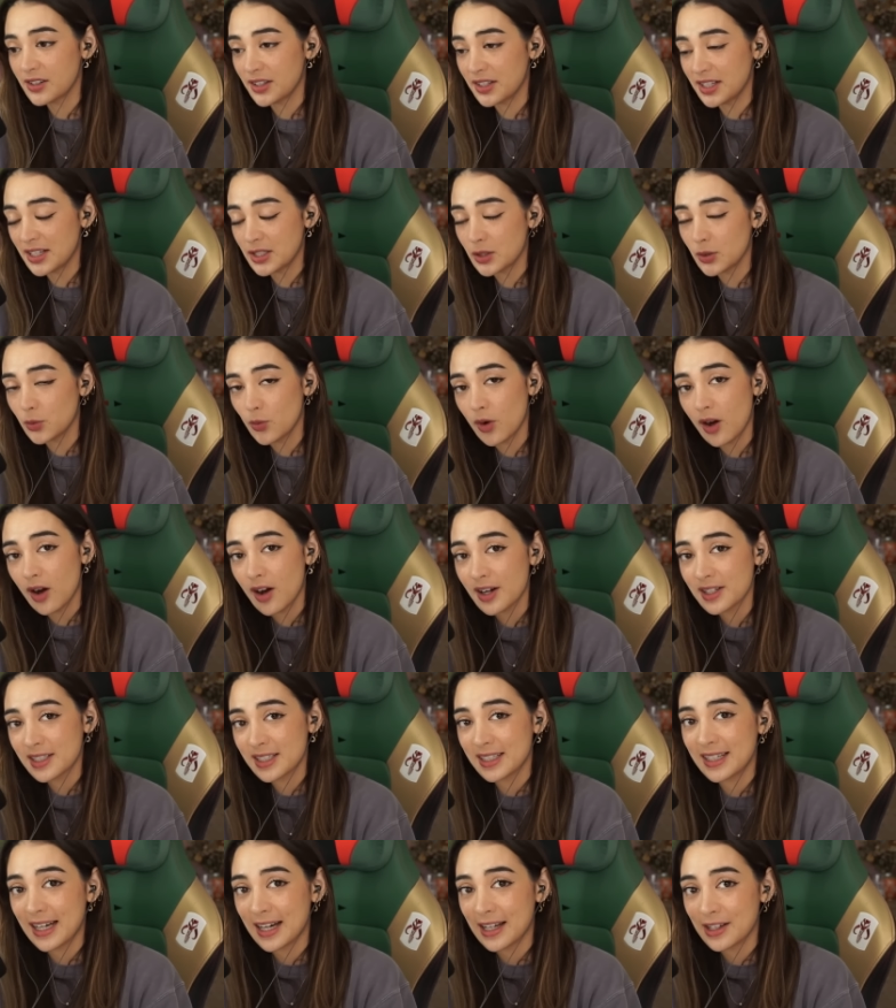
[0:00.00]
They need to work
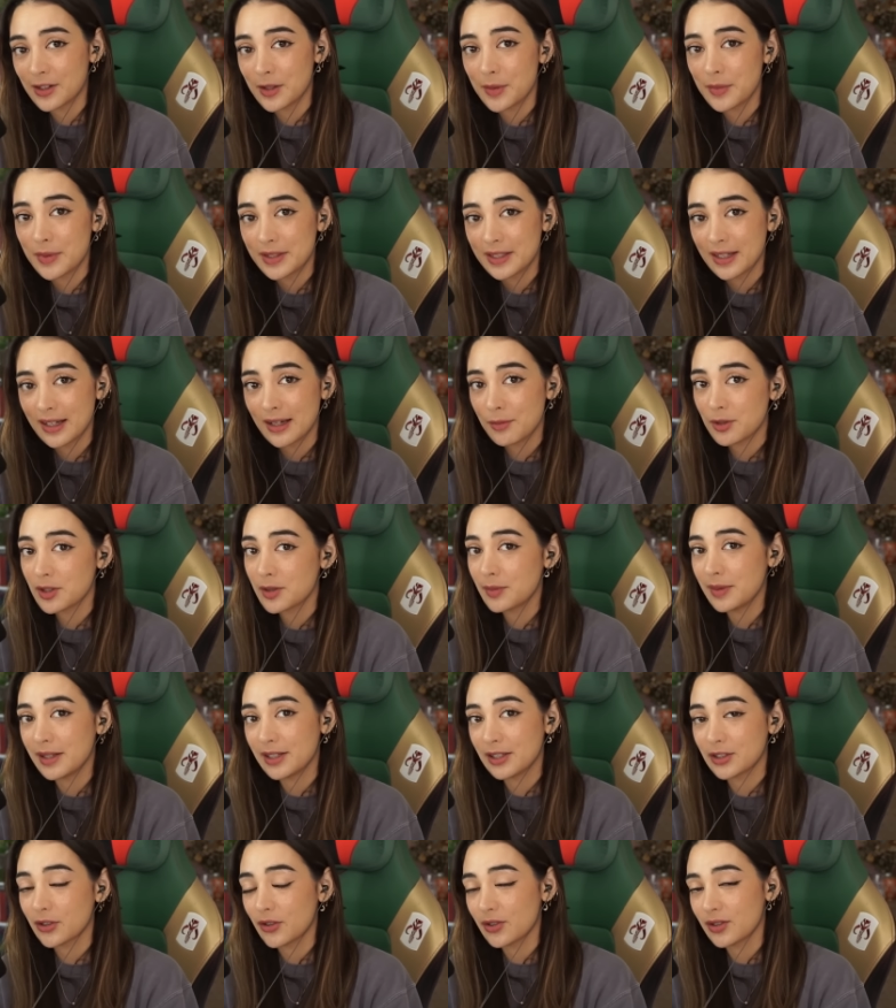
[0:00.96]
together, but Daemon's just
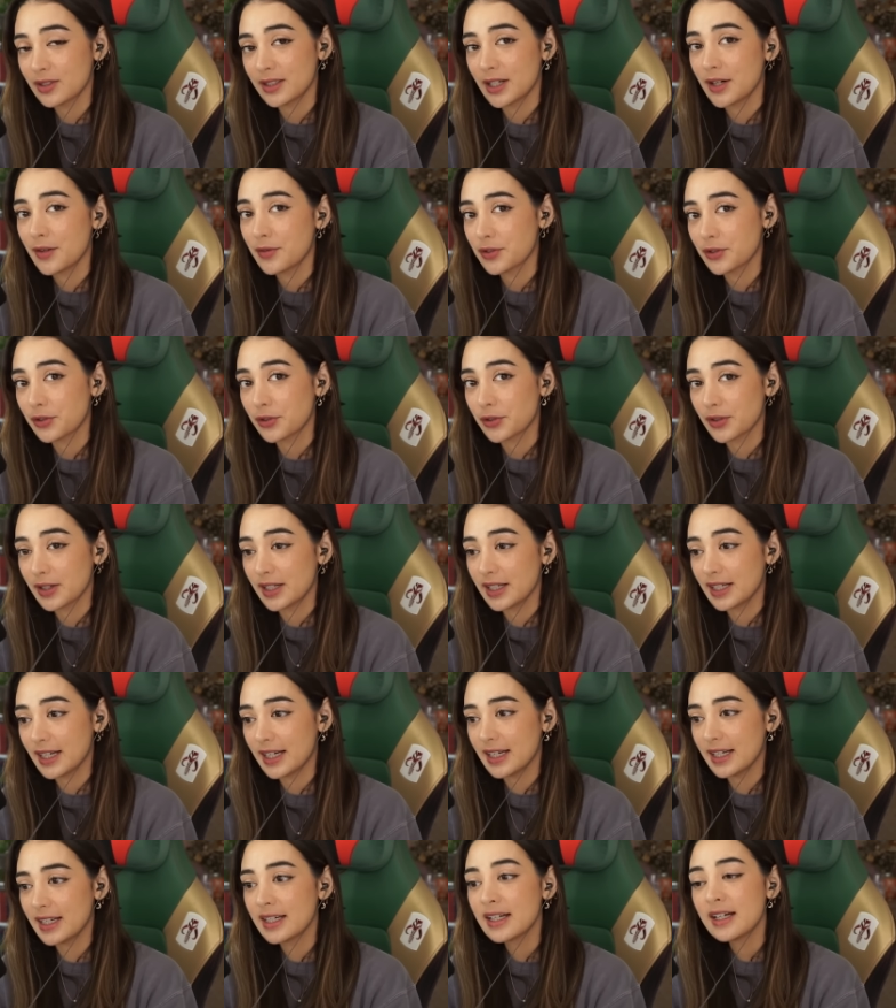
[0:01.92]
being so selfish and
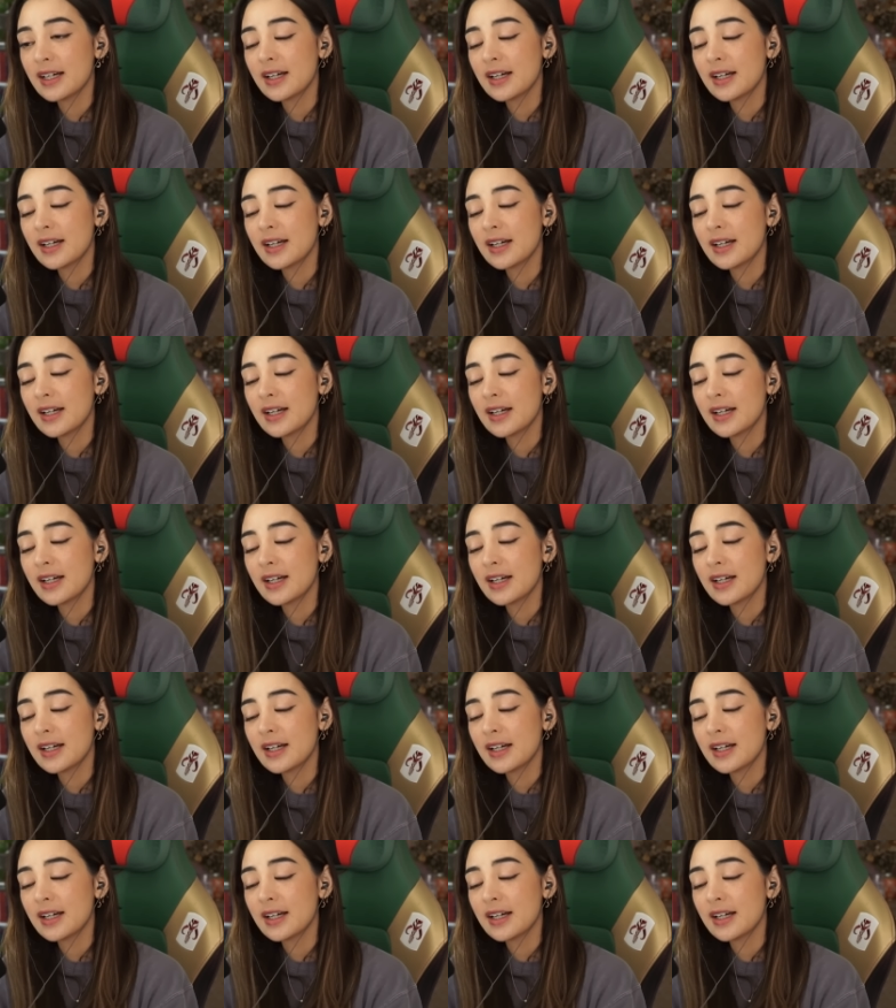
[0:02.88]
greedy.